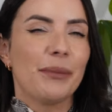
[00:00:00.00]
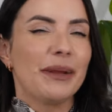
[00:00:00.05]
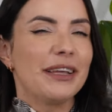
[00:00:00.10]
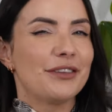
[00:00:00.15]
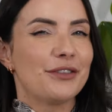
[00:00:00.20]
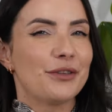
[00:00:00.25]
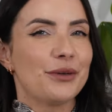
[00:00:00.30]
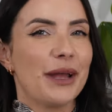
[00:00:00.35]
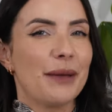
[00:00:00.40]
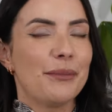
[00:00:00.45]

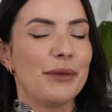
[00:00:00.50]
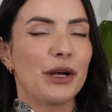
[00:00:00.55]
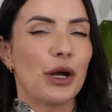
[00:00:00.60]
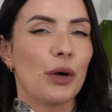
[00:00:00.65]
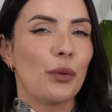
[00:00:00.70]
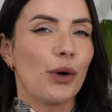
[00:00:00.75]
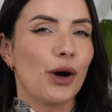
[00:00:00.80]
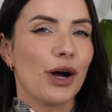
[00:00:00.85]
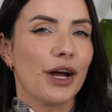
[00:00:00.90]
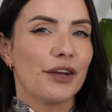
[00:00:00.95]
Please do let me
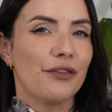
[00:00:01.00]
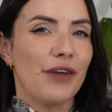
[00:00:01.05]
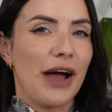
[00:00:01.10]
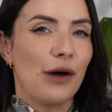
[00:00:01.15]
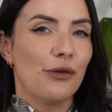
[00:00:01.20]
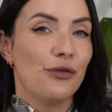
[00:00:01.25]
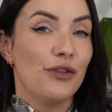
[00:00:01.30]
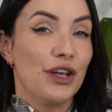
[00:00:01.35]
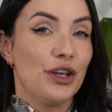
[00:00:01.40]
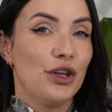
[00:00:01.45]
know what kind of
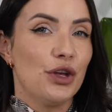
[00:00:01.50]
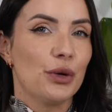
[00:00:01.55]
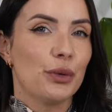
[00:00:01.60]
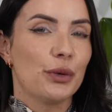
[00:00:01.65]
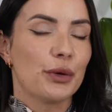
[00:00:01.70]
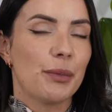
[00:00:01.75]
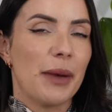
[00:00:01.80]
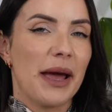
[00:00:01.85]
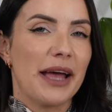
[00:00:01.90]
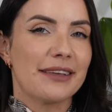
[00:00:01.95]
outfit you
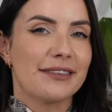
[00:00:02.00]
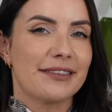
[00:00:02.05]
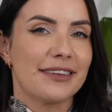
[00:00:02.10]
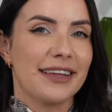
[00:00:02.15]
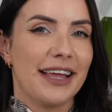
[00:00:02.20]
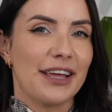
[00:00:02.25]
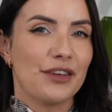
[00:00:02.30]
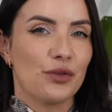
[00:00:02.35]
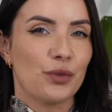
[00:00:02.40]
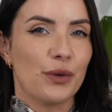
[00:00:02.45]
would pair
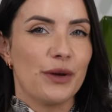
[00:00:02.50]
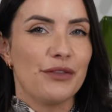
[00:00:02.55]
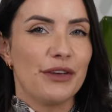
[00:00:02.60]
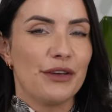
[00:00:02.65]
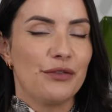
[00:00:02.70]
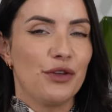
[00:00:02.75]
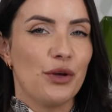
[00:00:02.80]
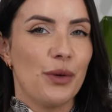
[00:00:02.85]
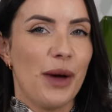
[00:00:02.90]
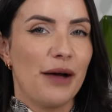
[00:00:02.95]
Celeste with
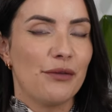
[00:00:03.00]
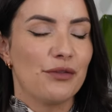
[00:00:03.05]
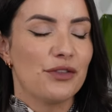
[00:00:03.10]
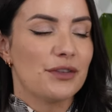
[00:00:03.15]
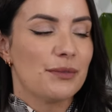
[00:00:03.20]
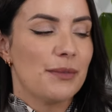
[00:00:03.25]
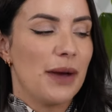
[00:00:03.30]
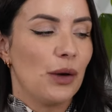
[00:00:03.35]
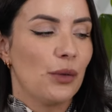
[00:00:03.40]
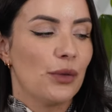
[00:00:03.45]
if you have
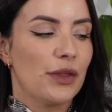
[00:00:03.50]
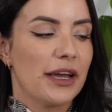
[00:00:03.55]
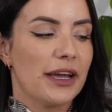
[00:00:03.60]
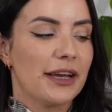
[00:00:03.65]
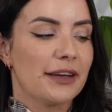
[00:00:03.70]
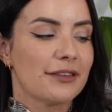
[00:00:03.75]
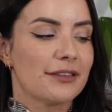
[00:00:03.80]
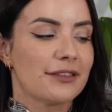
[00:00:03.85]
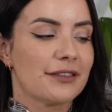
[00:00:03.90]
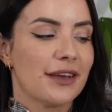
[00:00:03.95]
smelt
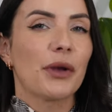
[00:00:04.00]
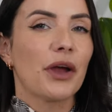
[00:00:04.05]
this.